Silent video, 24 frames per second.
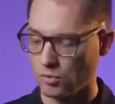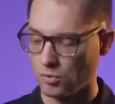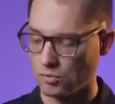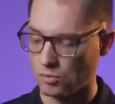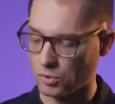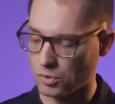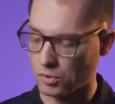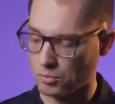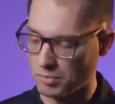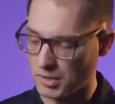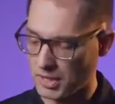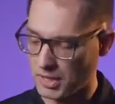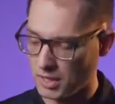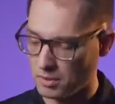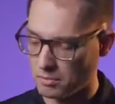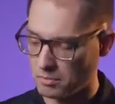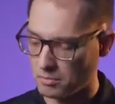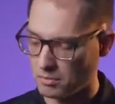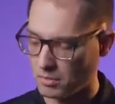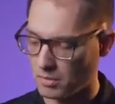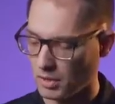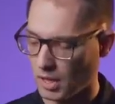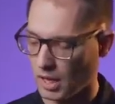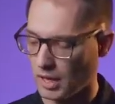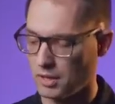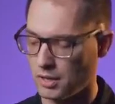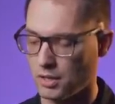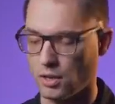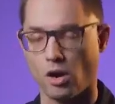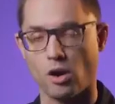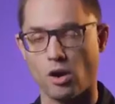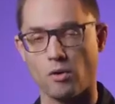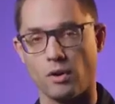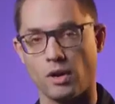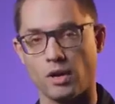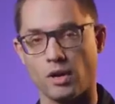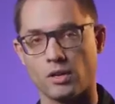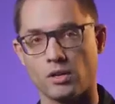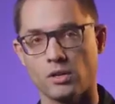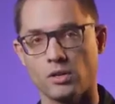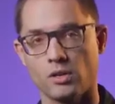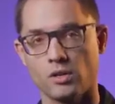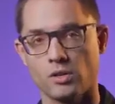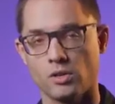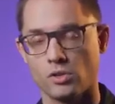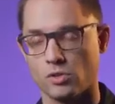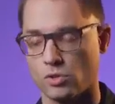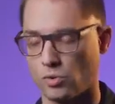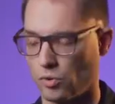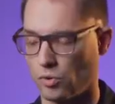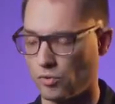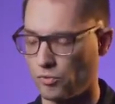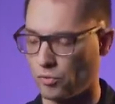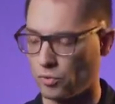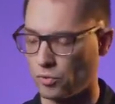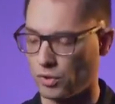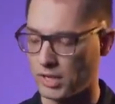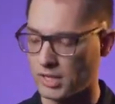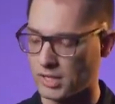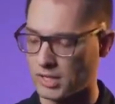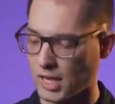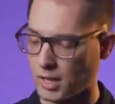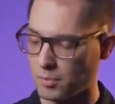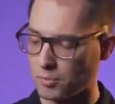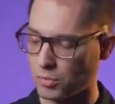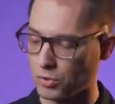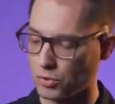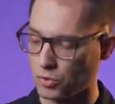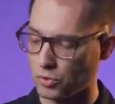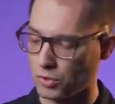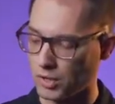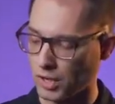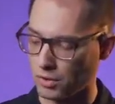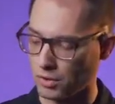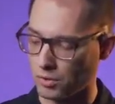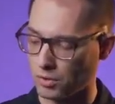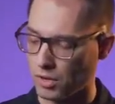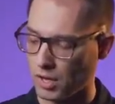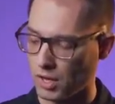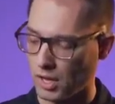for the beam and the Aura. So for example, you can